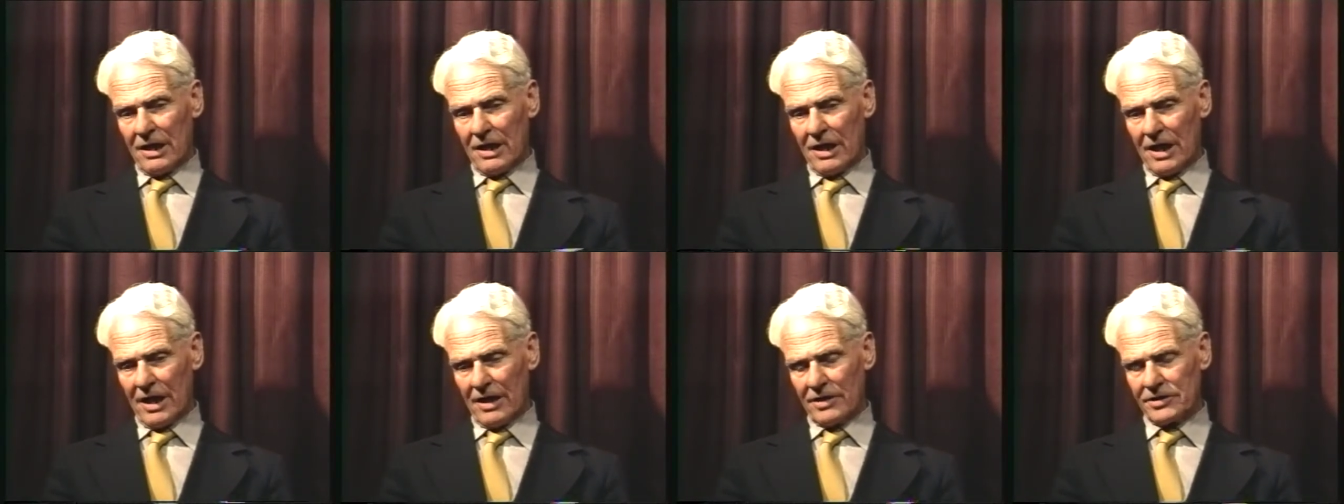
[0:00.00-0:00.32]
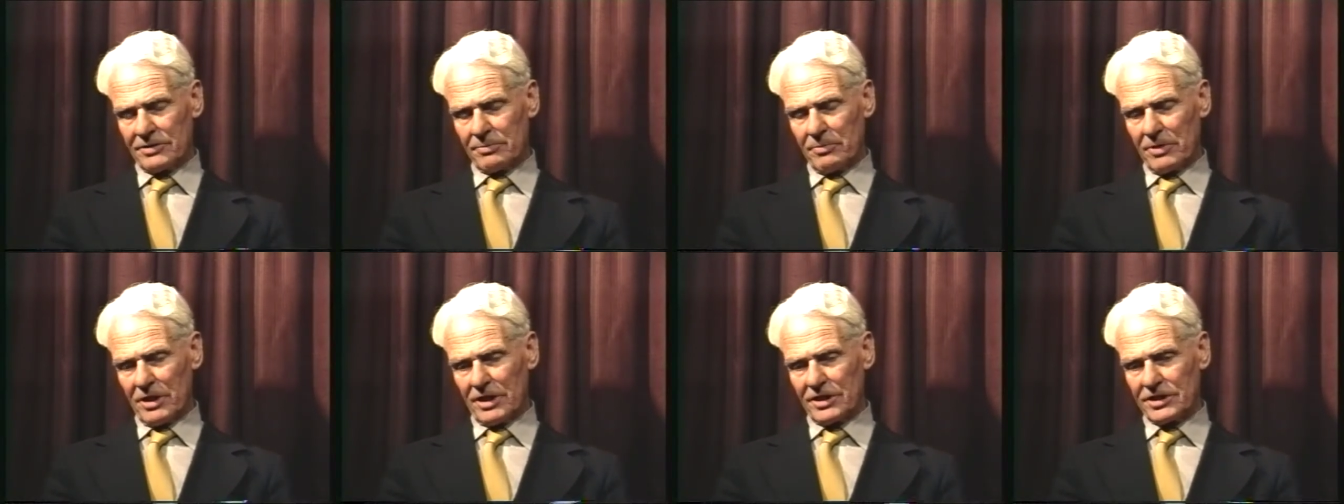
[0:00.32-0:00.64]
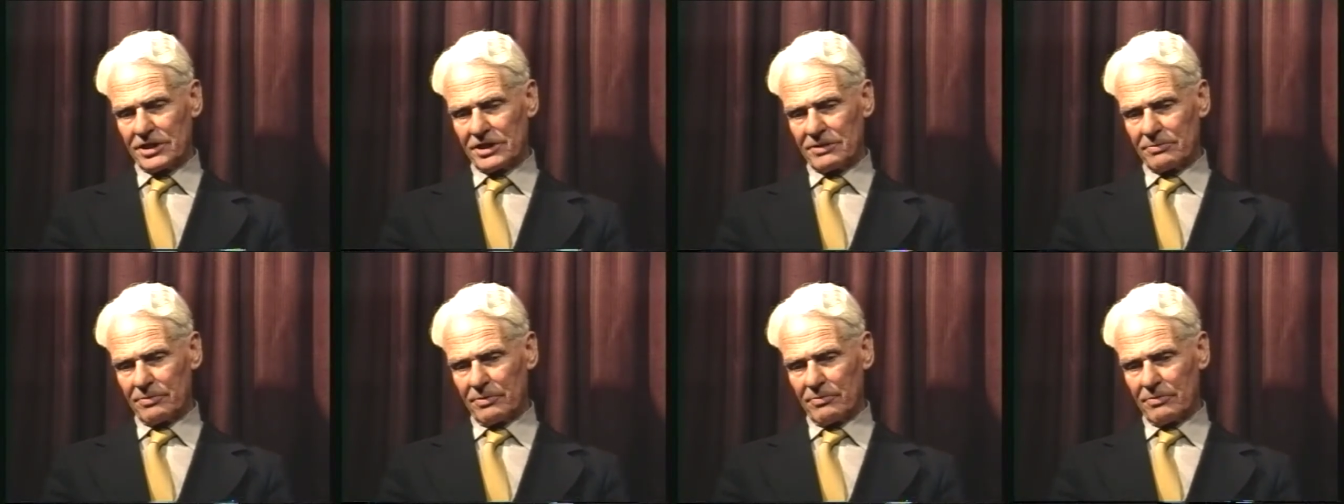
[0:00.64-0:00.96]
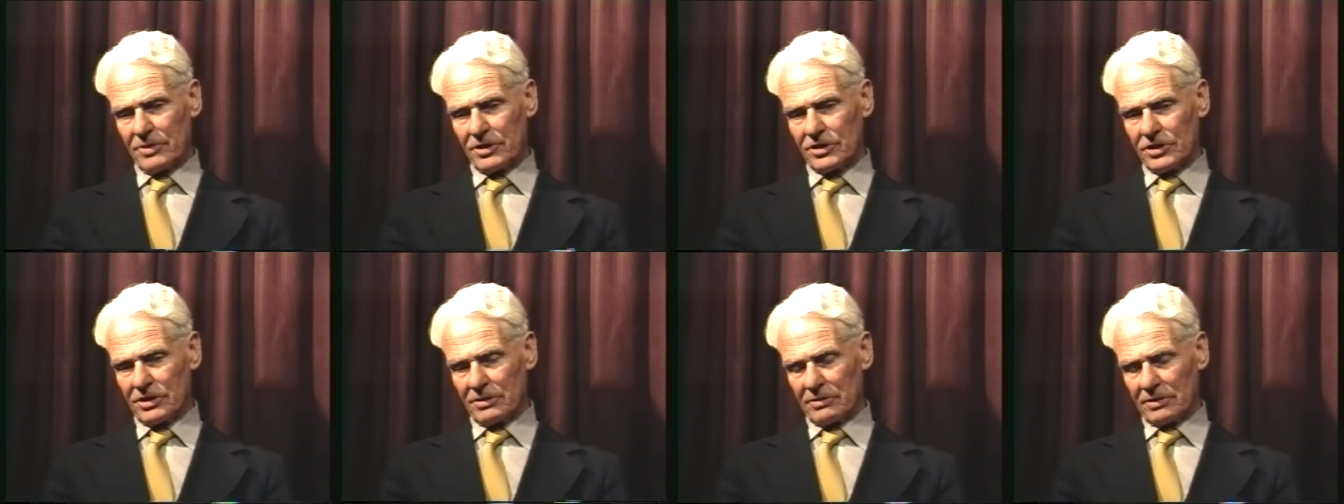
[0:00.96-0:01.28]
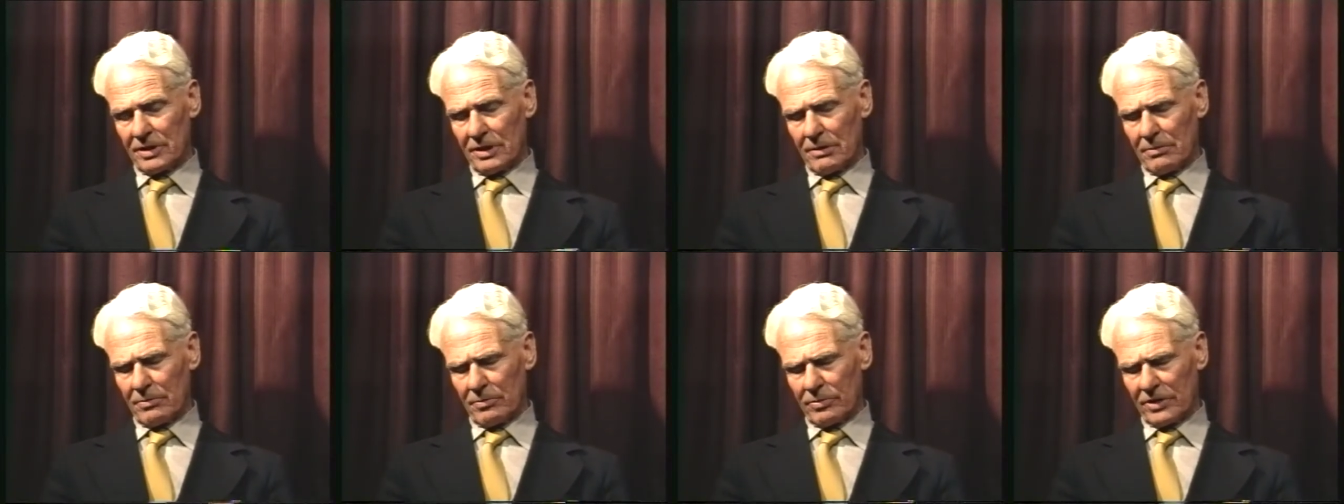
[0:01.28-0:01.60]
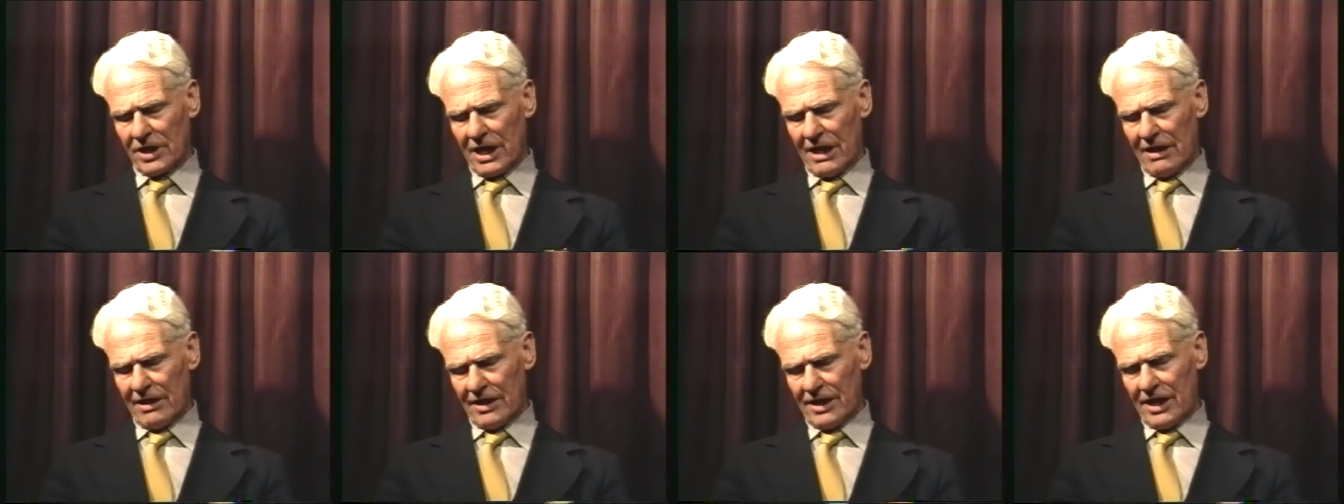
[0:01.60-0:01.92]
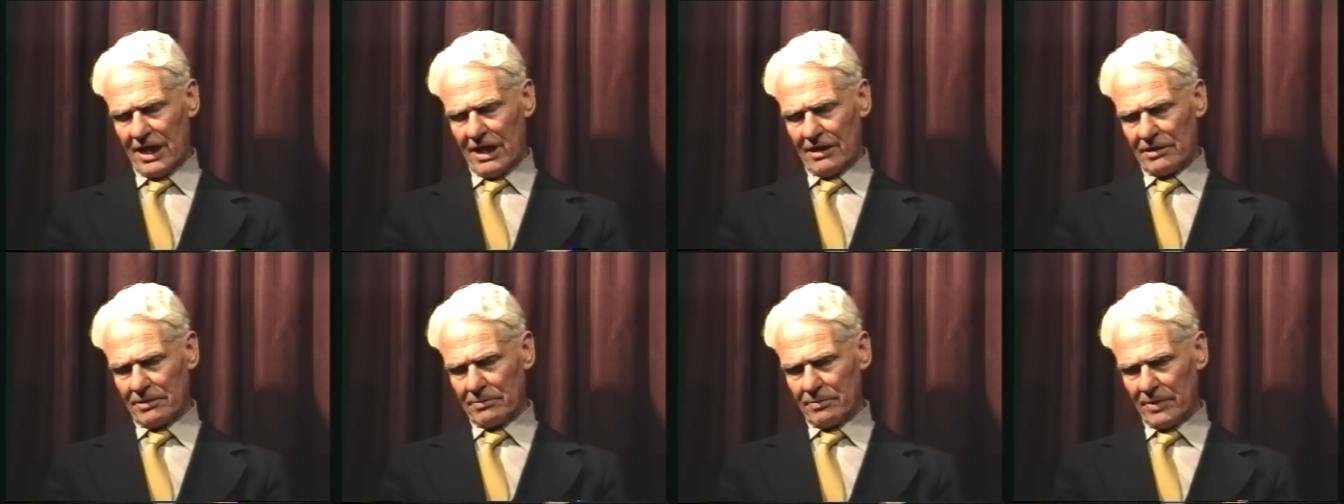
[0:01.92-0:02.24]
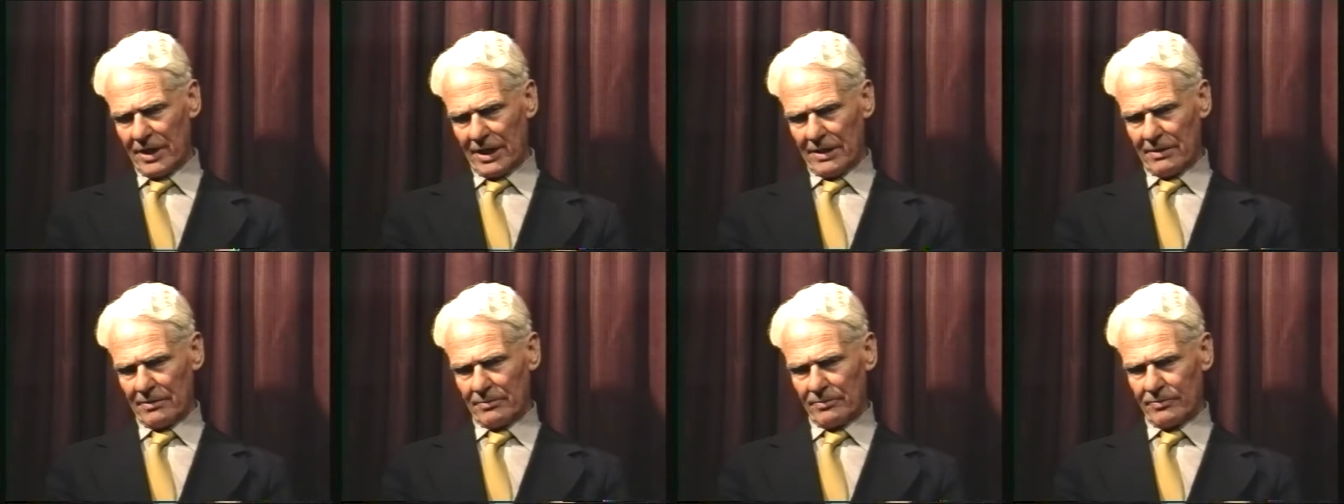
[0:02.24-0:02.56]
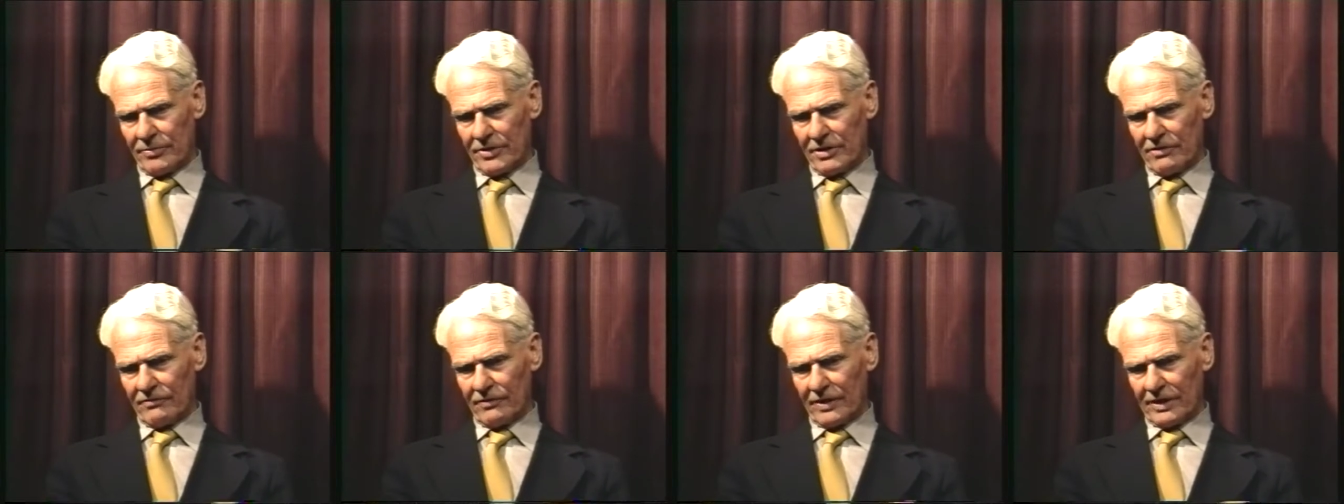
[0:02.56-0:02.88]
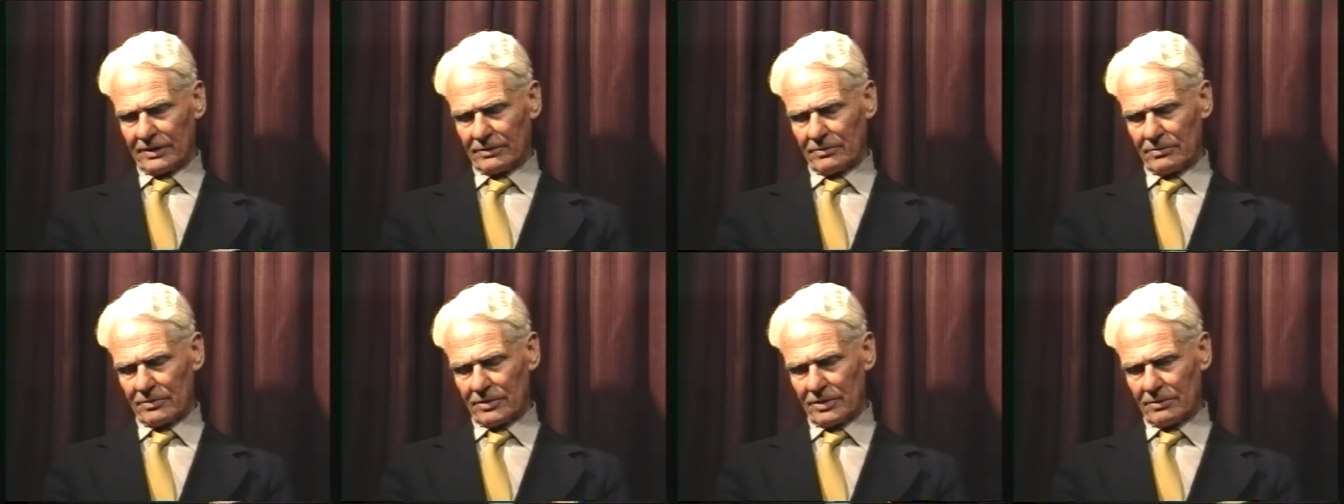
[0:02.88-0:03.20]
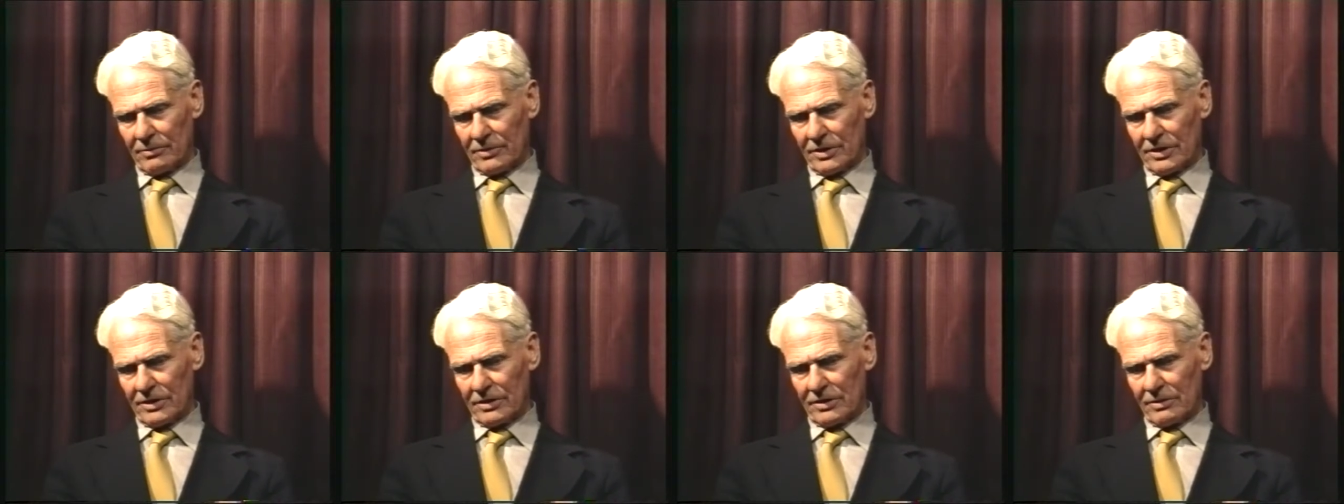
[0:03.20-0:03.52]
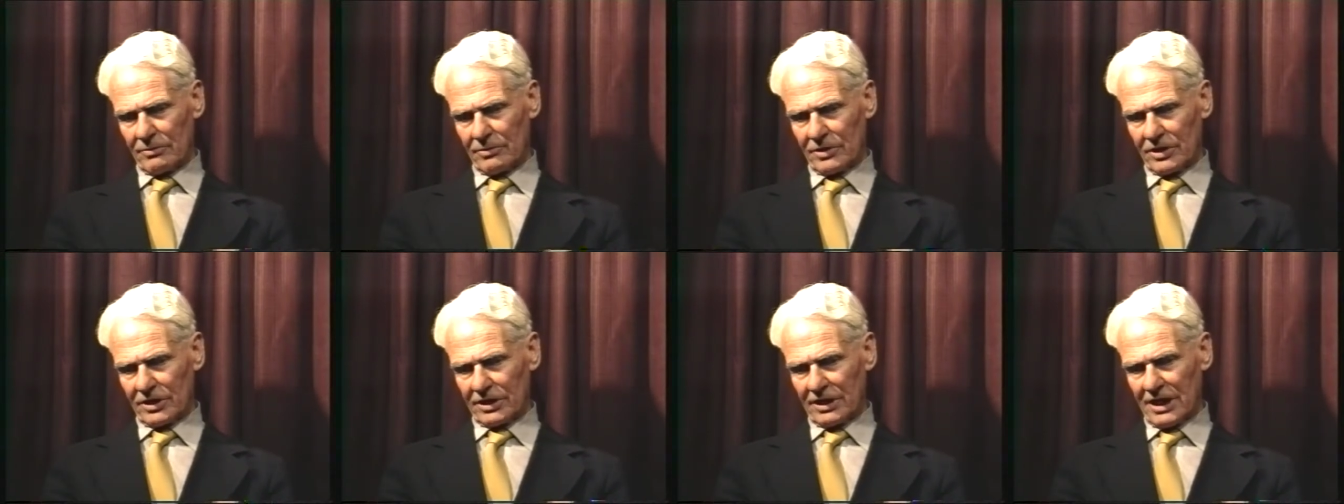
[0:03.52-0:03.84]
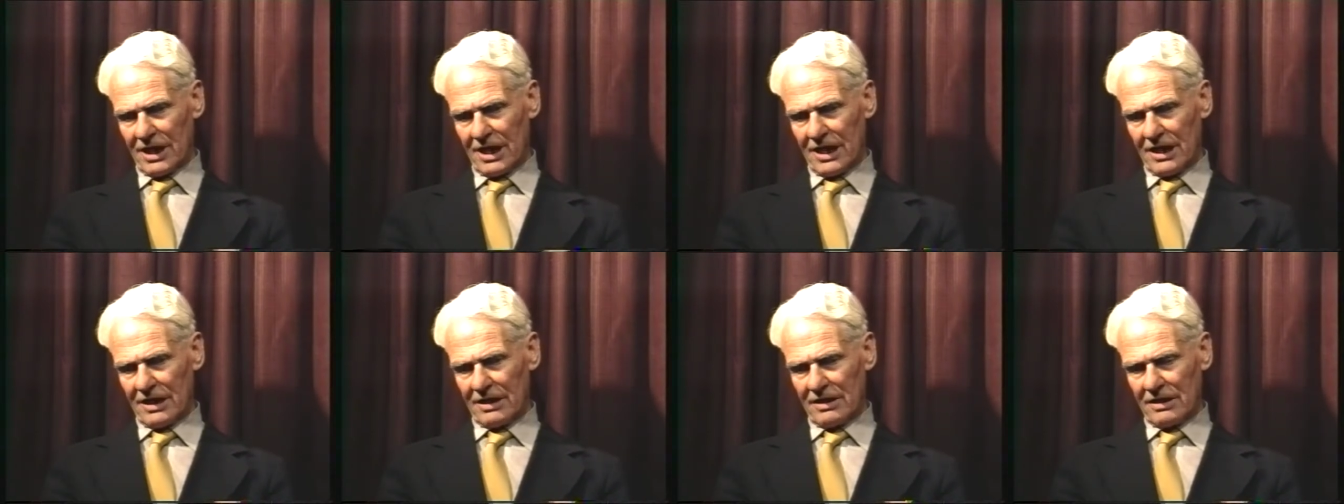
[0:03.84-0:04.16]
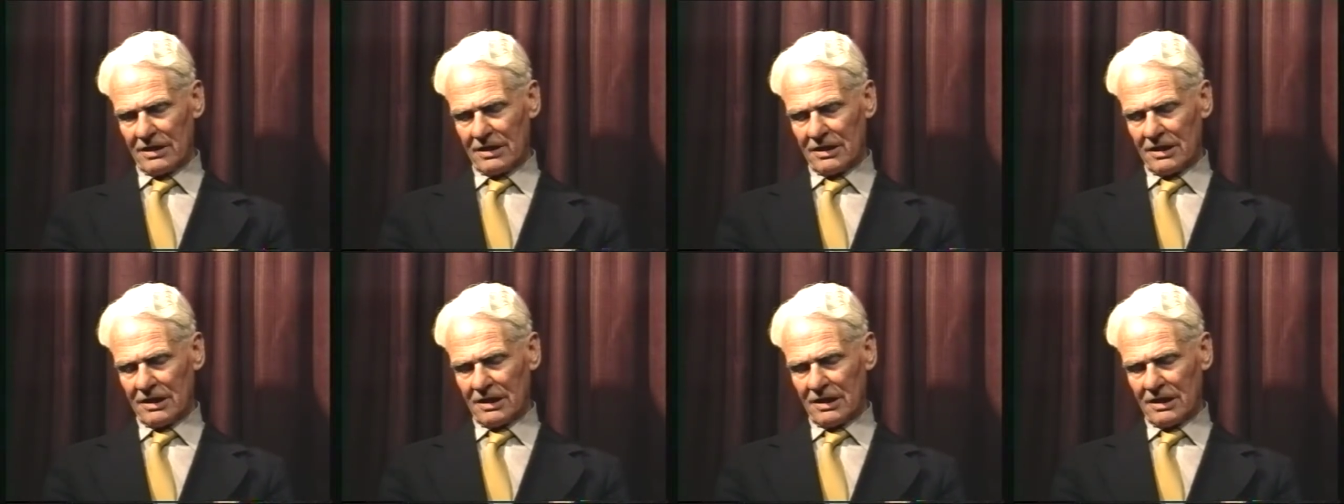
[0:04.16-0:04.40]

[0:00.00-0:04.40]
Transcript: housemaster's permission, carried out by a prefect with a, with a cane.